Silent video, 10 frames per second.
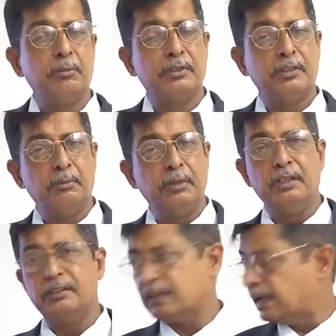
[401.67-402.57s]

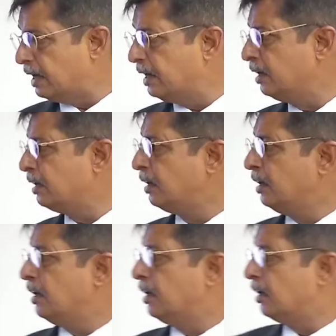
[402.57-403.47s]
moment one
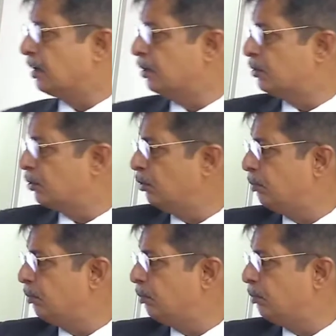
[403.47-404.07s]
pump fails,